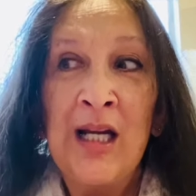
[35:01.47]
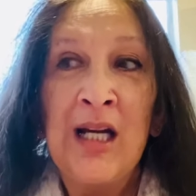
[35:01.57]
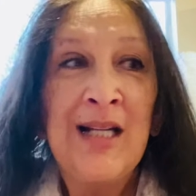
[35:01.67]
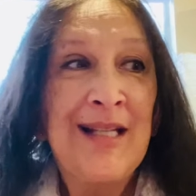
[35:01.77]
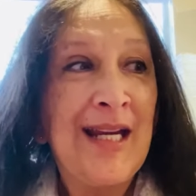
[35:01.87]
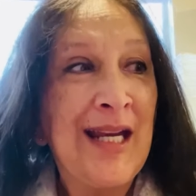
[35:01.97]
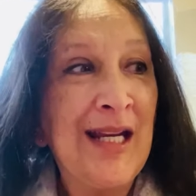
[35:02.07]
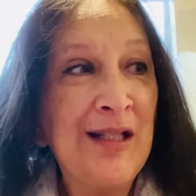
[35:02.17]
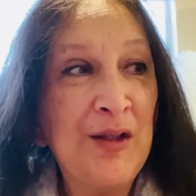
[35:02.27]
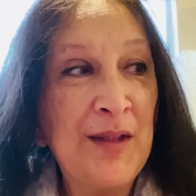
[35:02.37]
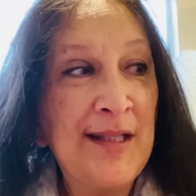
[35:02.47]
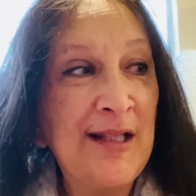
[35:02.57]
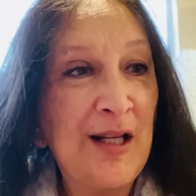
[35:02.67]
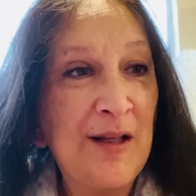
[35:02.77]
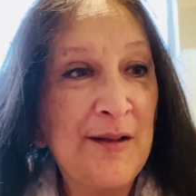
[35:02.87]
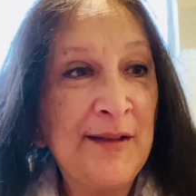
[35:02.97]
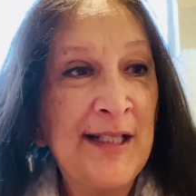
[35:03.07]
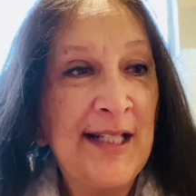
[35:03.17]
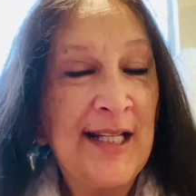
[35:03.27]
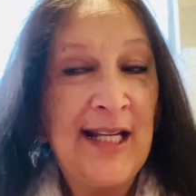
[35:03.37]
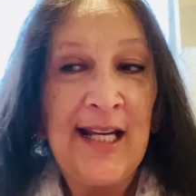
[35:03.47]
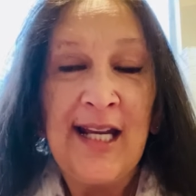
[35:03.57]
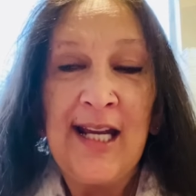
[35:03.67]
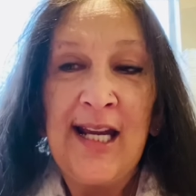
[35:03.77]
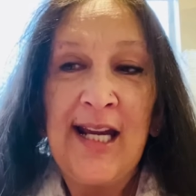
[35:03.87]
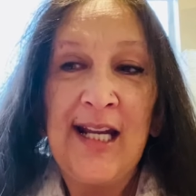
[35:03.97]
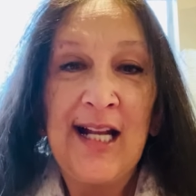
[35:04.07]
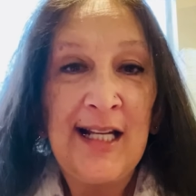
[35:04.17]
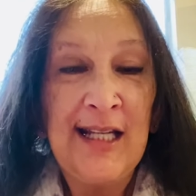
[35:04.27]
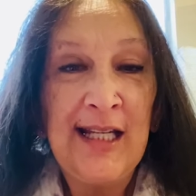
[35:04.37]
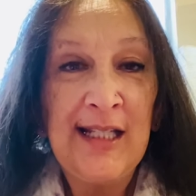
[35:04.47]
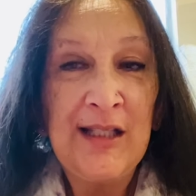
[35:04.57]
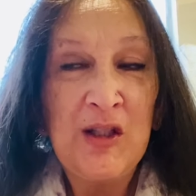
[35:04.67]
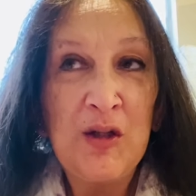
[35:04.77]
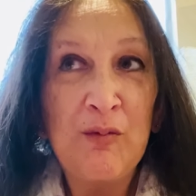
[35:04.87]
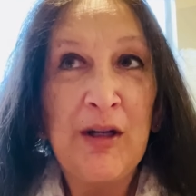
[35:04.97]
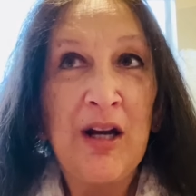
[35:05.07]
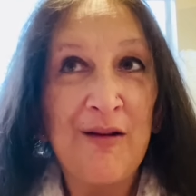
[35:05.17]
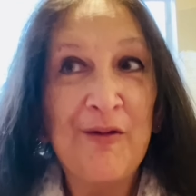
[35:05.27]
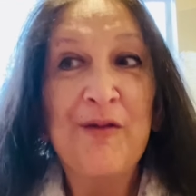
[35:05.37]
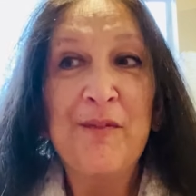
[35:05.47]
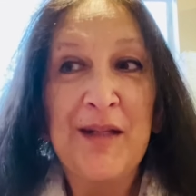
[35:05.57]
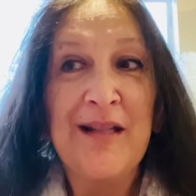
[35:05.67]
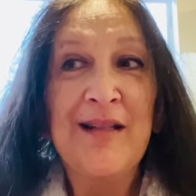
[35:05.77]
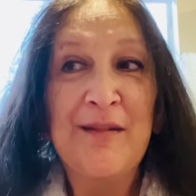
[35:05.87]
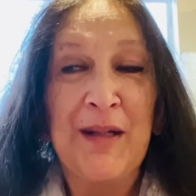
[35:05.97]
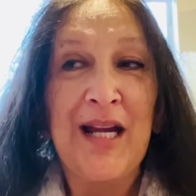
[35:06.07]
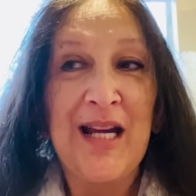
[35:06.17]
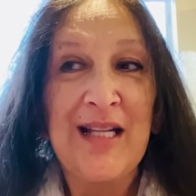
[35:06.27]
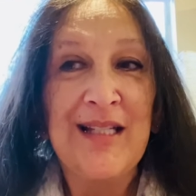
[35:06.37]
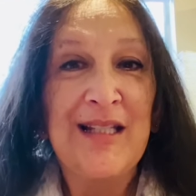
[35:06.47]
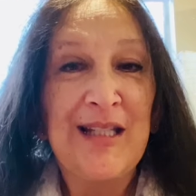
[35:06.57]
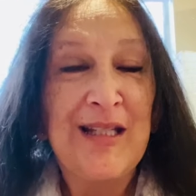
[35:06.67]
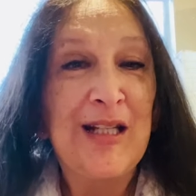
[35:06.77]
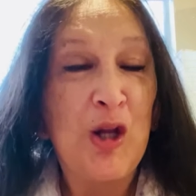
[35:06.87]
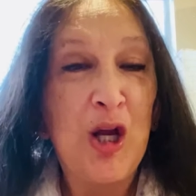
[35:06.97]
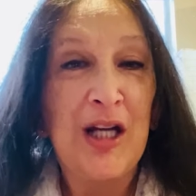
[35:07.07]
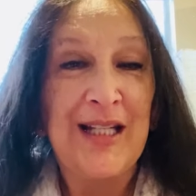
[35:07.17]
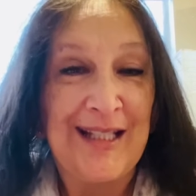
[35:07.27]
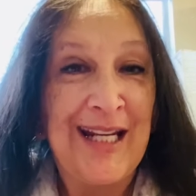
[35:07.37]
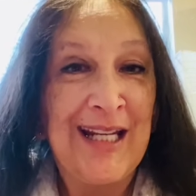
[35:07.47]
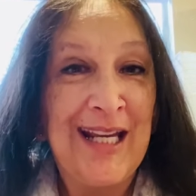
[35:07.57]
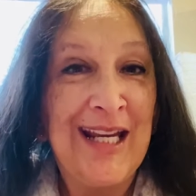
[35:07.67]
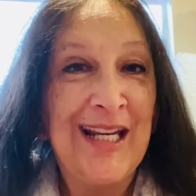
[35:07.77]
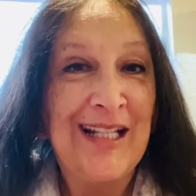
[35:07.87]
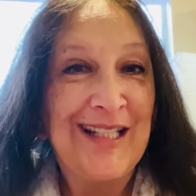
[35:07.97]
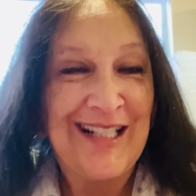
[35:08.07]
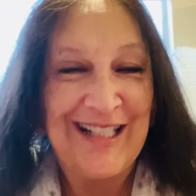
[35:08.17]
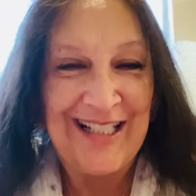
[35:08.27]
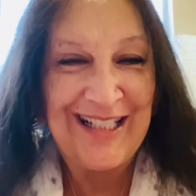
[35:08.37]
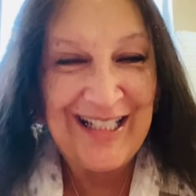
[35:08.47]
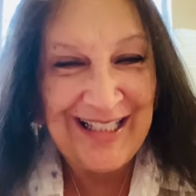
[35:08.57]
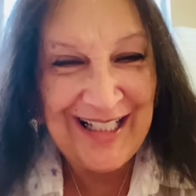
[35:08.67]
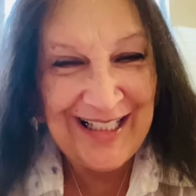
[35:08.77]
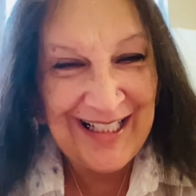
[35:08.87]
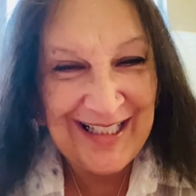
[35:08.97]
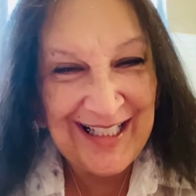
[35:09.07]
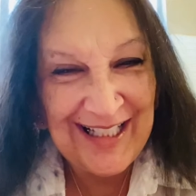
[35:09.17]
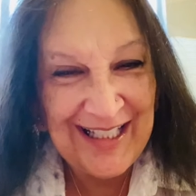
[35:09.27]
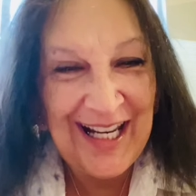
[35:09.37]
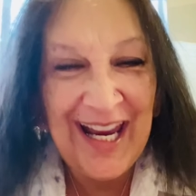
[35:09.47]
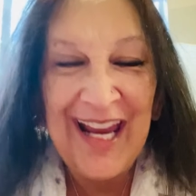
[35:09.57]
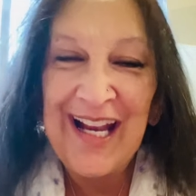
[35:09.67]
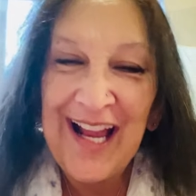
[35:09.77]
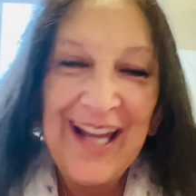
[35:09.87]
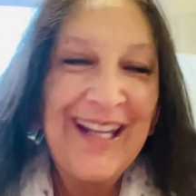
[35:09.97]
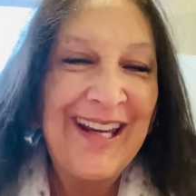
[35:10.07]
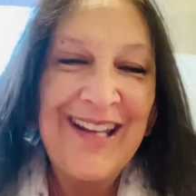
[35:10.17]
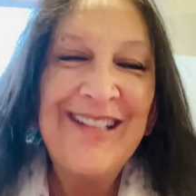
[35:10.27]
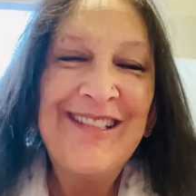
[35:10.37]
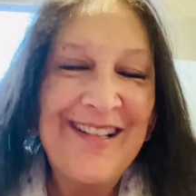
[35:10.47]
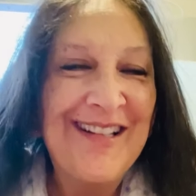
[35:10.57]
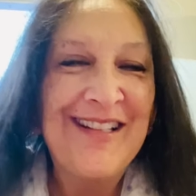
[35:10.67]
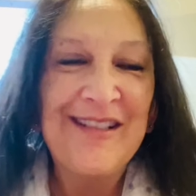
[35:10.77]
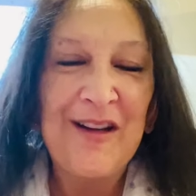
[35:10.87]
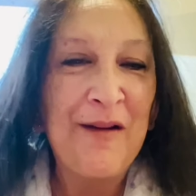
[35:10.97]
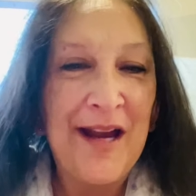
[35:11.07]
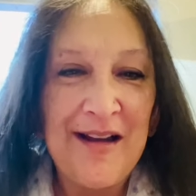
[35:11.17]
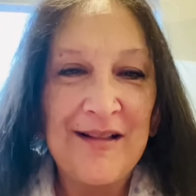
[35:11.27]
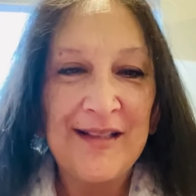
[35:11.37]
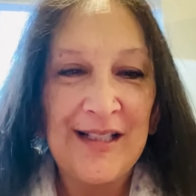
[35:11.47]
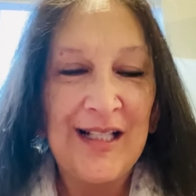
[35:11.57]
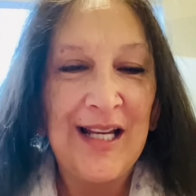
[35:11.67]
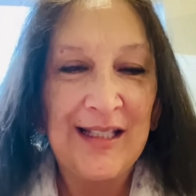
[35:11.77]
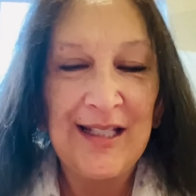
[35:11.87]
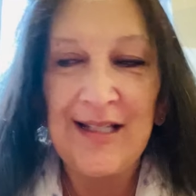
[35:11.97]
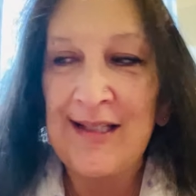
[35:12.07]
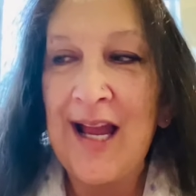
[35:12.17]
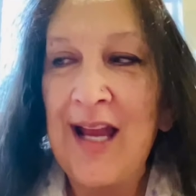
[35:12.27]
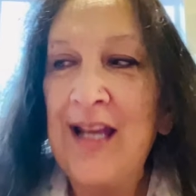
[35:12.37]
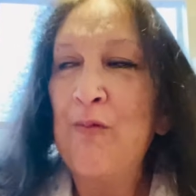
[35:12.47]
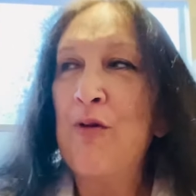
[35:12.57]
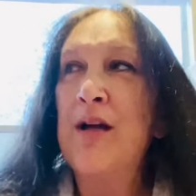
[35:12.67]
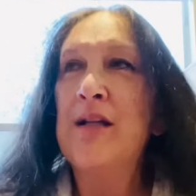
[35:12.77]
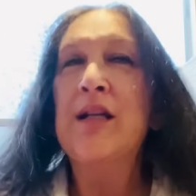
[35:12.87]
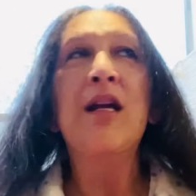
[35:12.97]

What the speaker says: because I can't do this alone. And I need to recover from this because the clock is ticking, tick, tick, tick, tick, tick, tick, tick, and I cannot go out like this. I want